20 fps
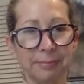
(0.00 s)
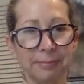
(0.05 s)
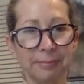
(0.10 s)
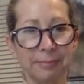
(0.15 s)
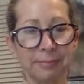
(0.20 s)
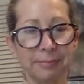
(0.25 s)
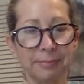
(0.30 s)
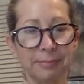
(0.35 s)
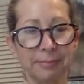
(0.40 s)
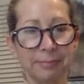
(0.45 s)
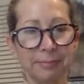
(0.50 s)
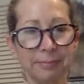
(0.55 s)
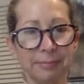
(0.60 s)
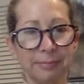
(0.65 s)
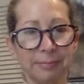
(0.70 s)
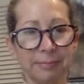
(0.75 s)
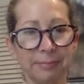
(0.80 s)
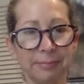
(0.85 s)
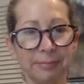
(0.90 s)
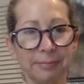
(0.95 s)

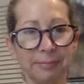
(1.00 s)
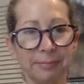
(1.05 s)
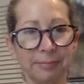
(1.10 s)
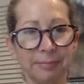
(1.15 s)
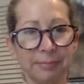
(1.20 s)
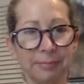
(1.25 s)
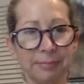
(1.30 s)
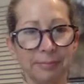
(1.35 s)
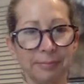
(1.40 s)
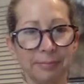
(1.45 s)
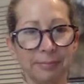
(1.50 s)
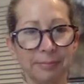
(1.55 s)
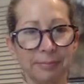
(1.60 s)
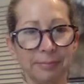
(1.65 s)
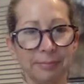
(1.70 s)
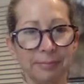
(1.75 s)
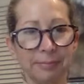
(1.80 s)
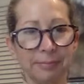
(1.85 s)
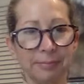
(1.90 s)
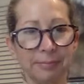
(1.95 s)

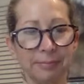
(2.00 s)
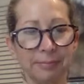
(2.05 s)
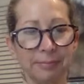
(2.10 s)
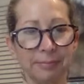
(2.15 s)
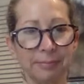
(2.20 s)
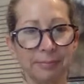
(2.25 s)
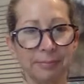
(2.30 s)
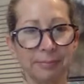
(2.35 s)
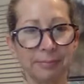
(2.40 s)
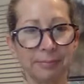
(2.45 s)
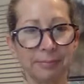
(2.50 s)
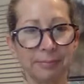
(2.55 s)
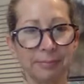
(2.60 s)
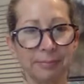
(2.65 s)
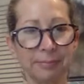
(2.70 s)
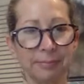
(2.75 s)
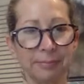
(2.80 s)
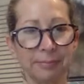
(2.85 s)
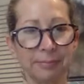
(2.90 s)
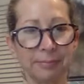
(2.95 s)

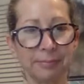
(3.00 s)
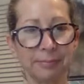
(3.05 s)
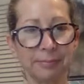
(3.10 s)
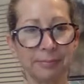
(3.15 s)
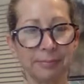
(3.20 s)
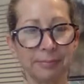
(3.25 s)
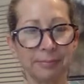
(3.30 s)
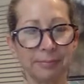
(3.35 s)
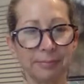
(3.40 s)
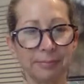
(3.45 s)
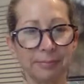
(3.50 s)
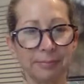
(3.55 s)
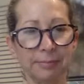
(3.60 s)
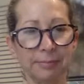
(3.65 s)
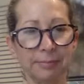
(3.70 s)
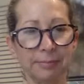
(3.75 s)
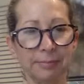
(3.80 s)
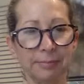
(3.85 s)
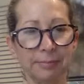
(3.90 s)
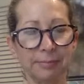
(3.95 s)

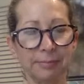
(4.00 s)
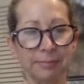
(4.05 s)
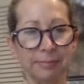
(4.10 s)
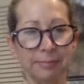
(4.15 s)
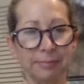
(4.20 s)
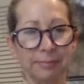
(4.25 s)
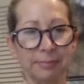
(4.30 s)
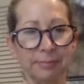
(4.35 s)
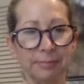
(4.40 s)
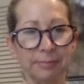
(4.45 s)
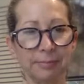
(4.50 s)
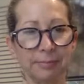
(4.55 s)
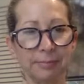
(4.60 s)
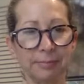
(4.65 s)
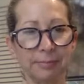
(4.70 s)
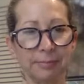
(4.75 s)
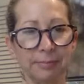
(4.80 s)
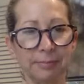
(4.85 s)
No words are spoken by the person on screen.